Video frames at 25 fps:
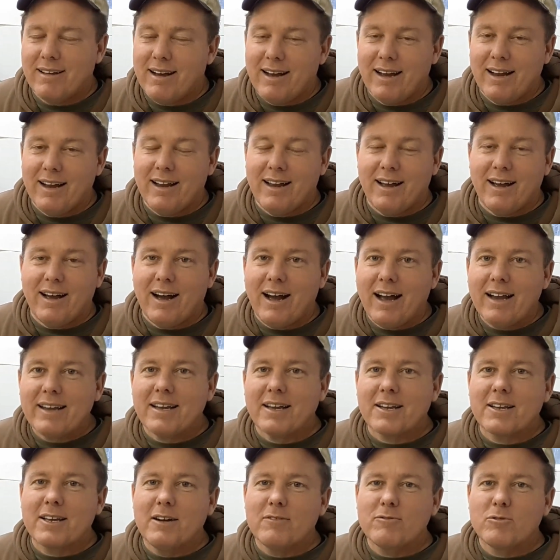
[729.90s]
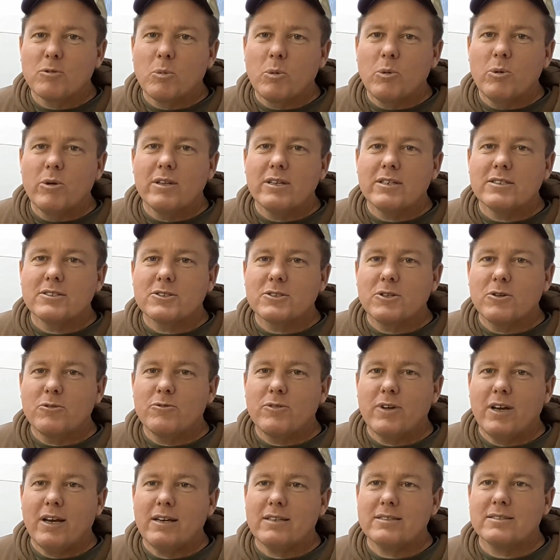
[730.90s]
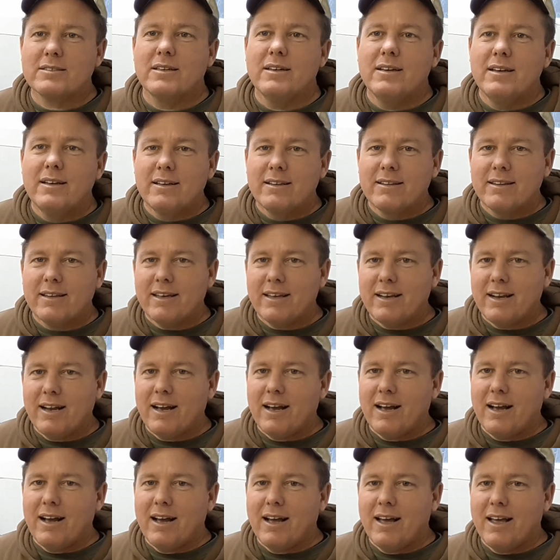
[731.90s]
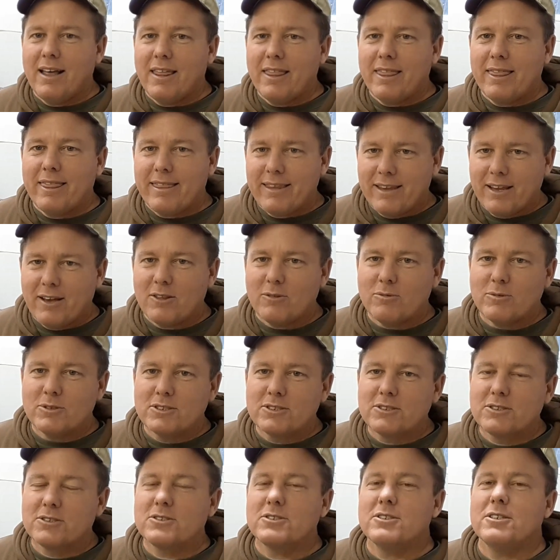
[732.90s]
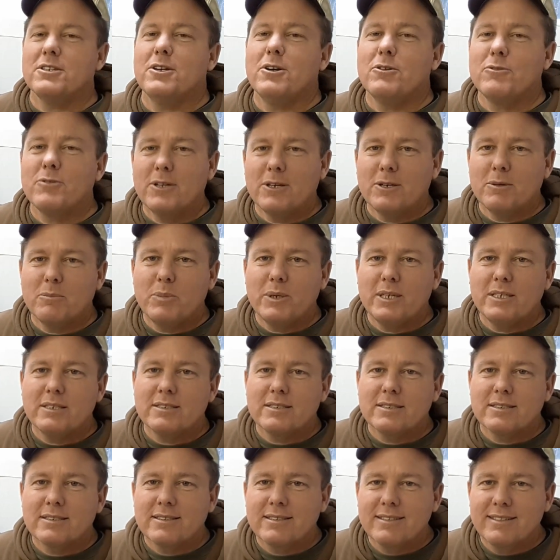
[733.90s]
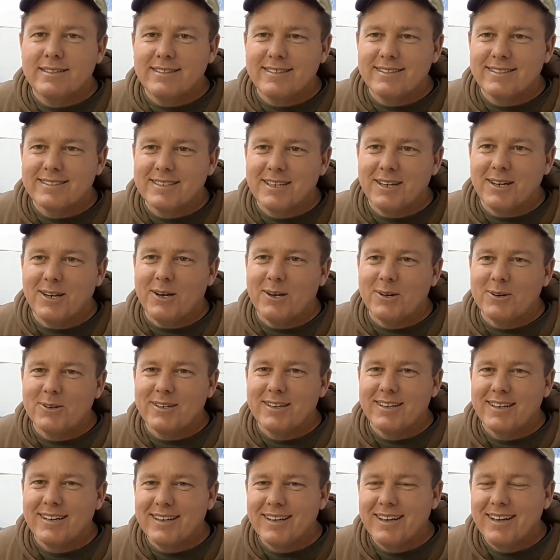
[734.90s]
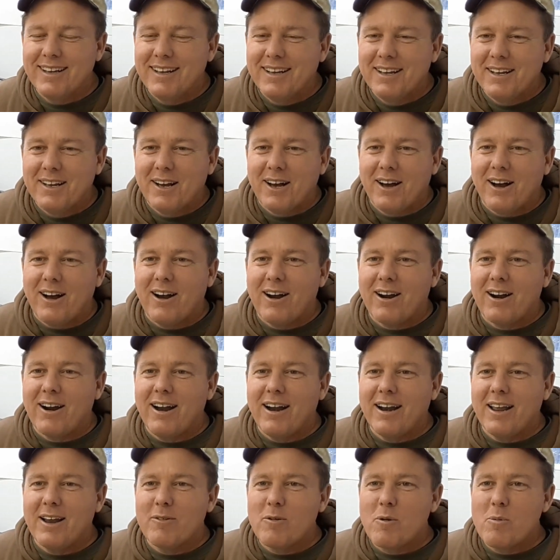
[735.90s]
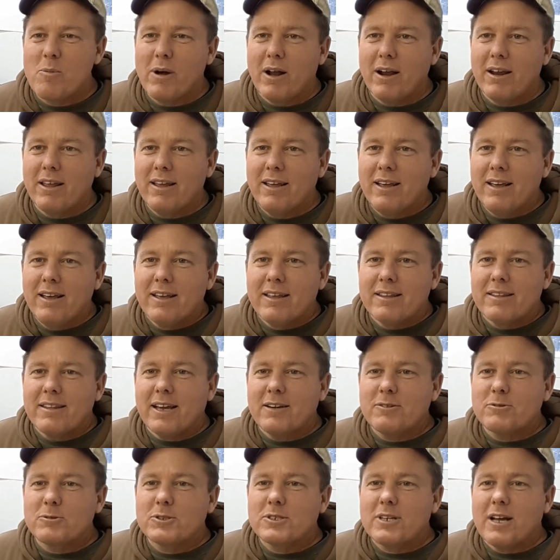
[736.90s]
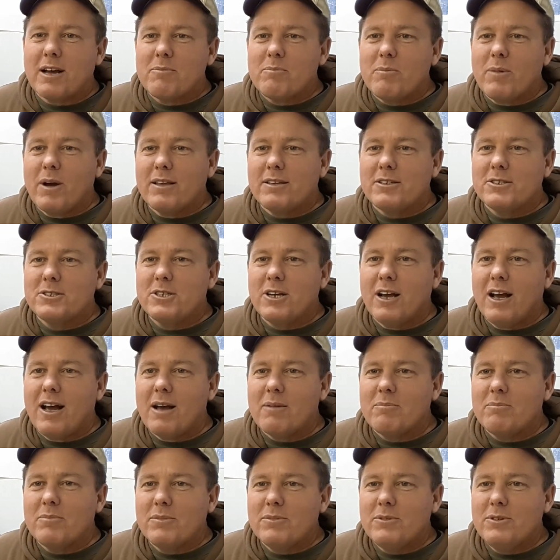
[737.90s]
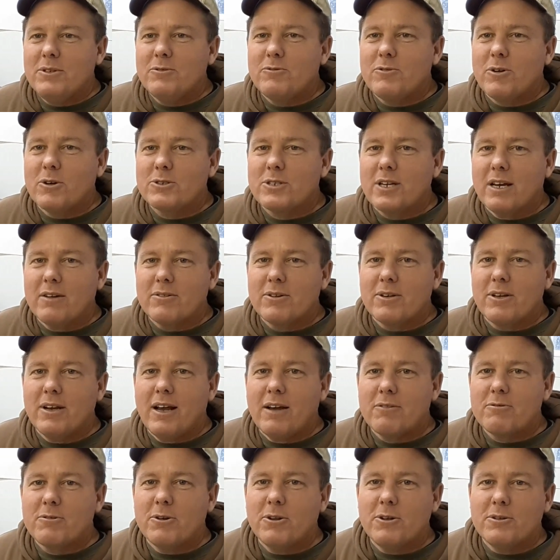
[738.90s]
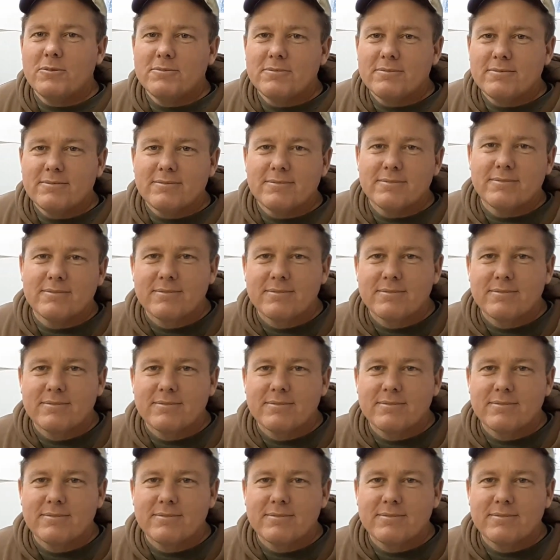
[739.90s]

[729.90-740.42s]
I got comfortable with it so fast that the other one's still sitting over there in pieces. So, all right, everybody. Thanks for stopping by the shop. You folks have a good afternoon.